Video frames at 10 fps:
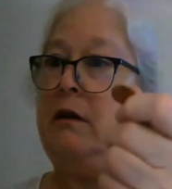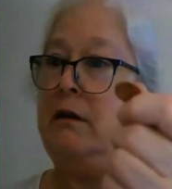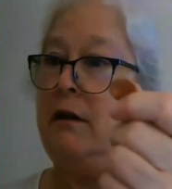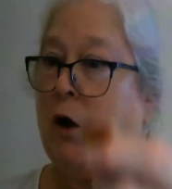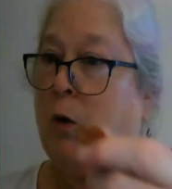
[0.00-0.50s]

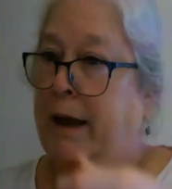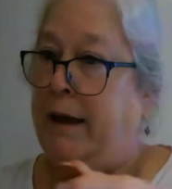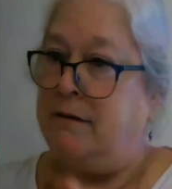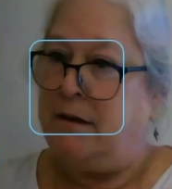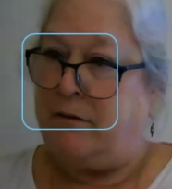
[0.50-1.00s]
low
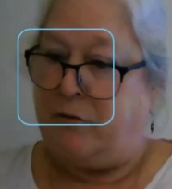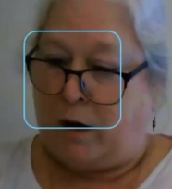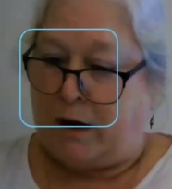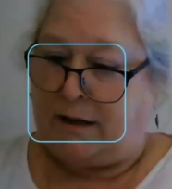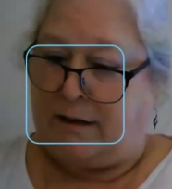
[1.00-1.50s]
end of
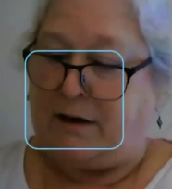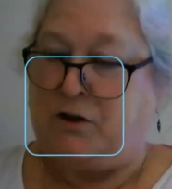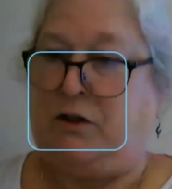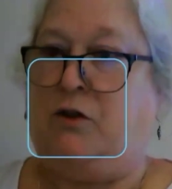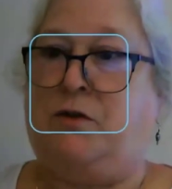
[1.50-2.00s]
what can
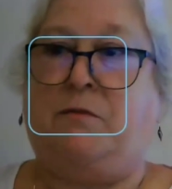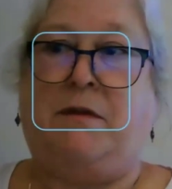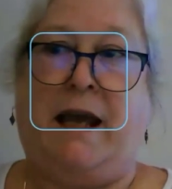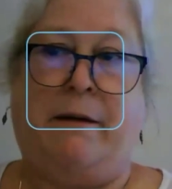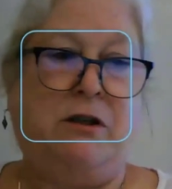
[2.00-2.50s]
actually do some
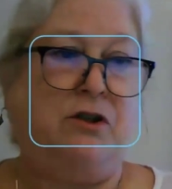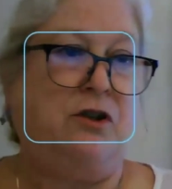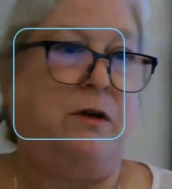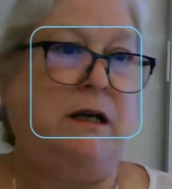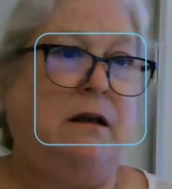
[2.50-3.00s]
damage
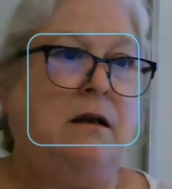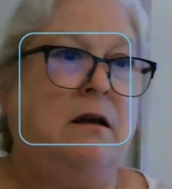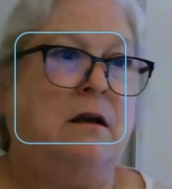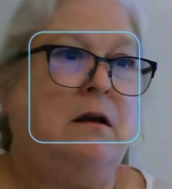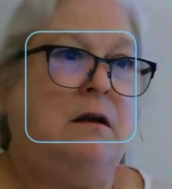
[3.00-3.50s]
to it.
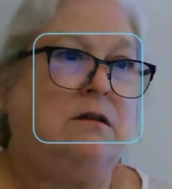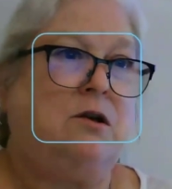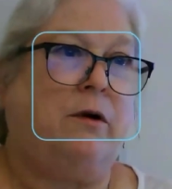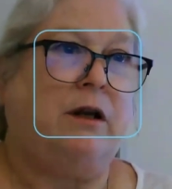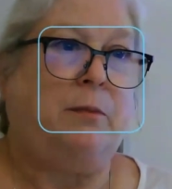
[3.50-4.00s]
So
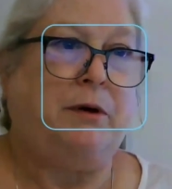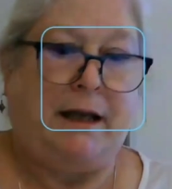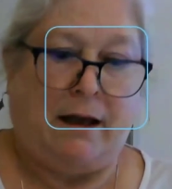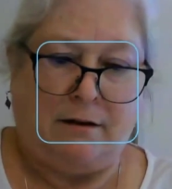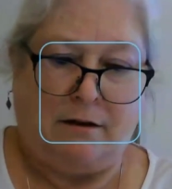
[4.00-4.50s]
we're going to put
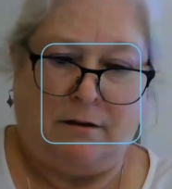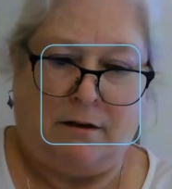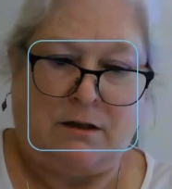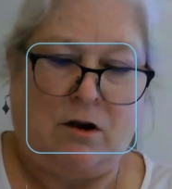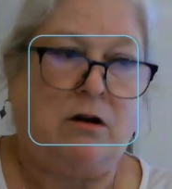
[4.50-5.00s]
down here that
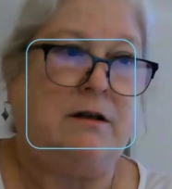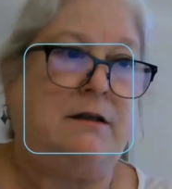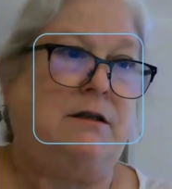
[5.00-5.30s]
its hardness